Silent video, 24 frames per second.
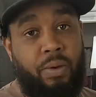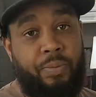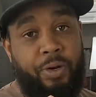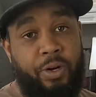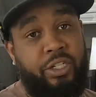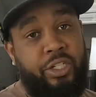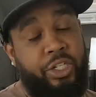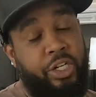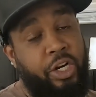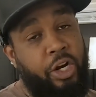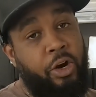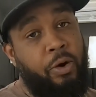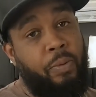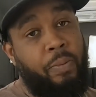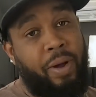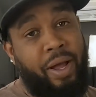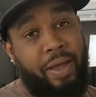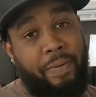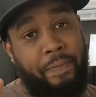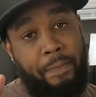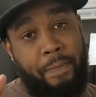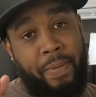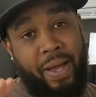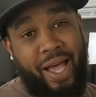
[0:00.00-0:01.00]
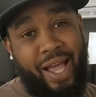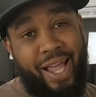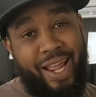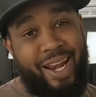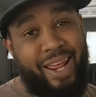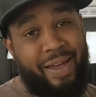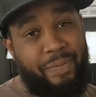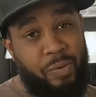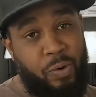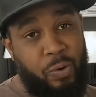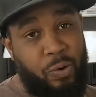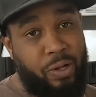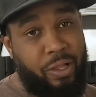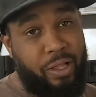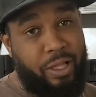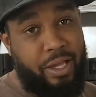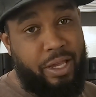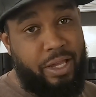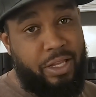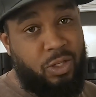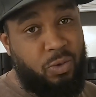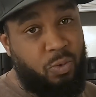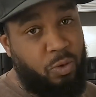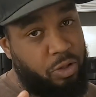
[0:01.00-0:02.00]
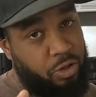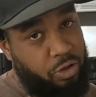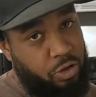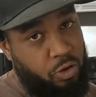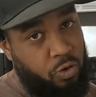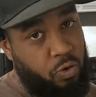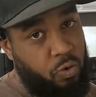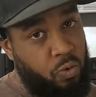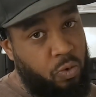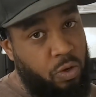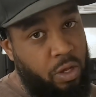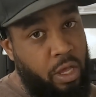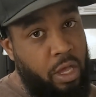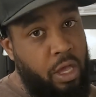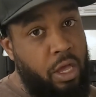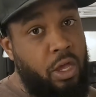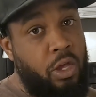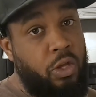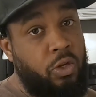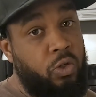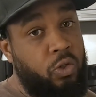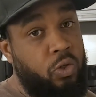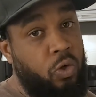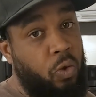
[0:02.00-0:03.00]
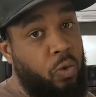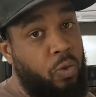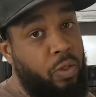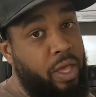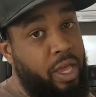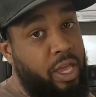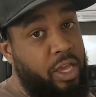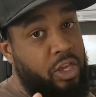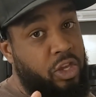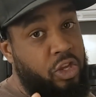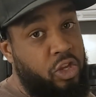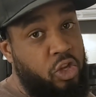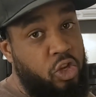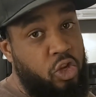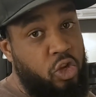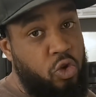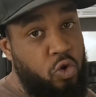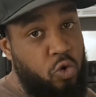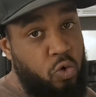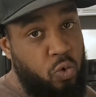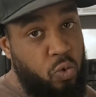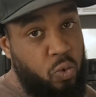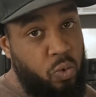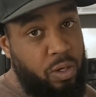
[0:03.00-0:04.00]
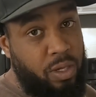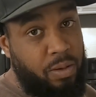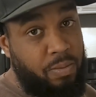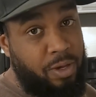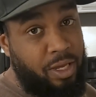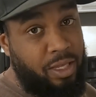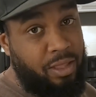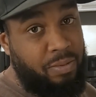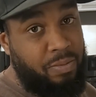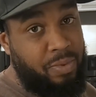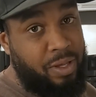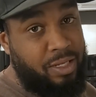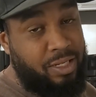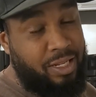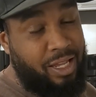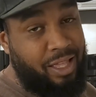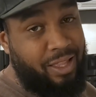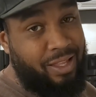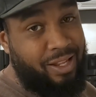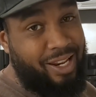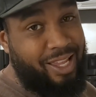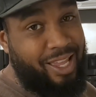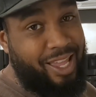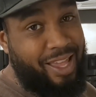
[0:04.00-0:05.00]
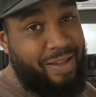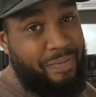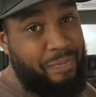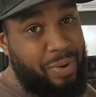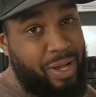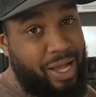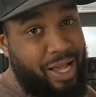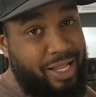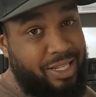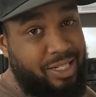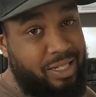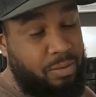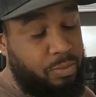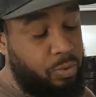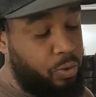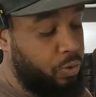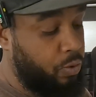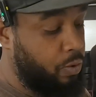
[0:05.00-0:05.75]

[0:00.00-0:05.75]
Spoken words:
I'm gonna share my pineapple glaze with you so that you can make the best holiday ham possible.